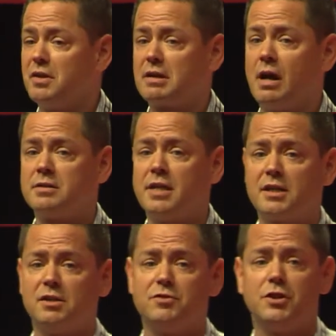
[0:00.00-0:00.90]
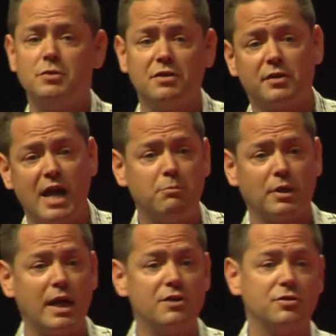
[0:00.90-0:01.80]
in the context of two different
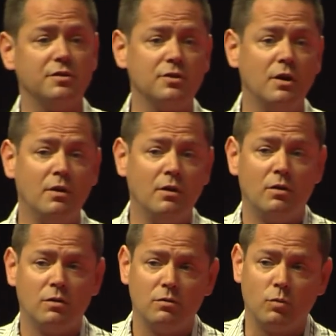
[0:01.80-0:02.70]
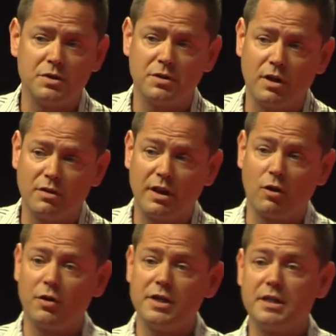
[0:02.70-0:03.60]
applications. One that
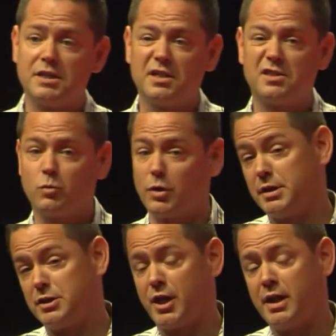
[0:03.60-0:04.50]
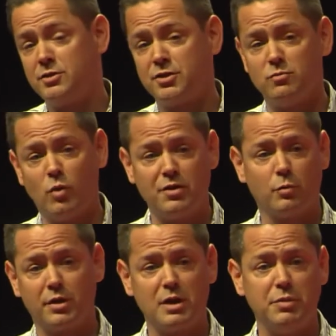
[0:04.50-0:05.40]
already exists that we're going to change, and one
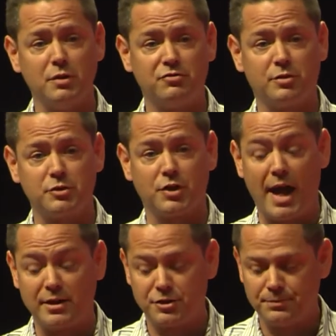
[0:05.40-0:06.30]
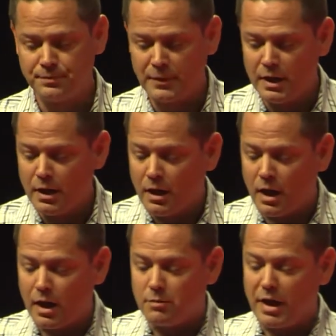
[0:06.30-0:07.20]
that we're going to build from scratch.
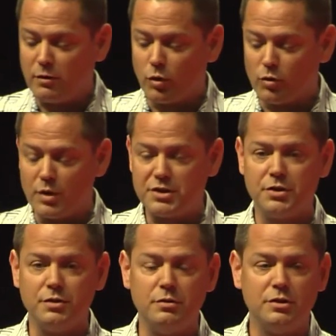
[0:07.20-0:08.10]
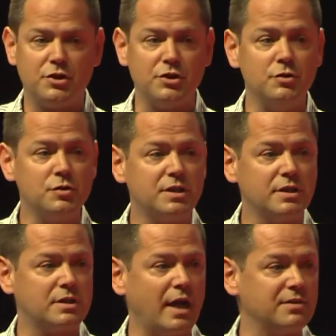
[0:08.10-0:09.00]
And we're going to use
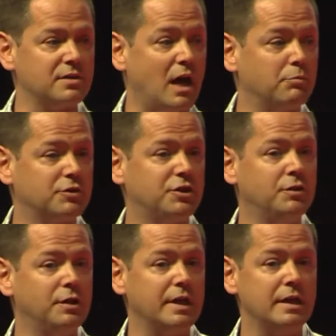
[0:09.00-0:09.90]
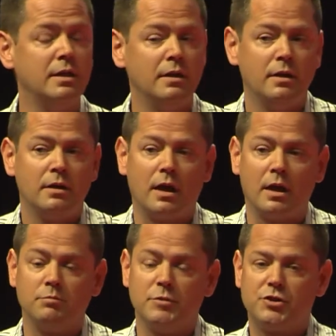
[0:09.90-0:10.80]
this as an opportunity
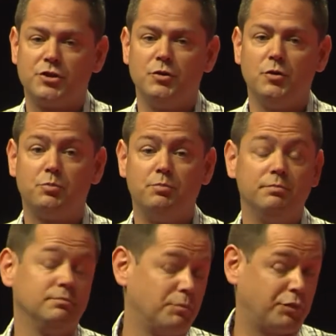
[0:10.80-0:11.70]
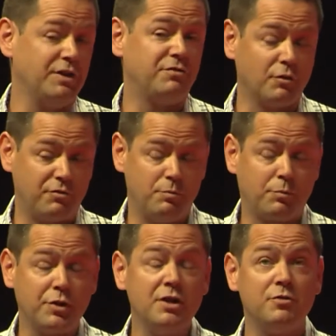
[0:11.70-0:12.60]
to
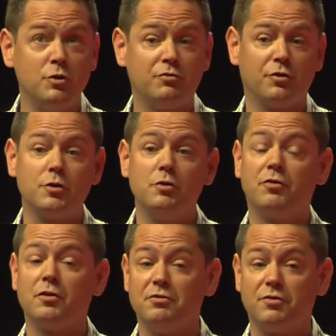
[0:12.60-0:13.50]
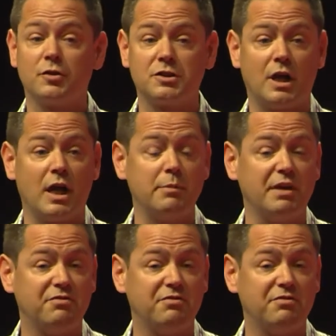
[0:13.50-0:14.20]
preview for you for the first time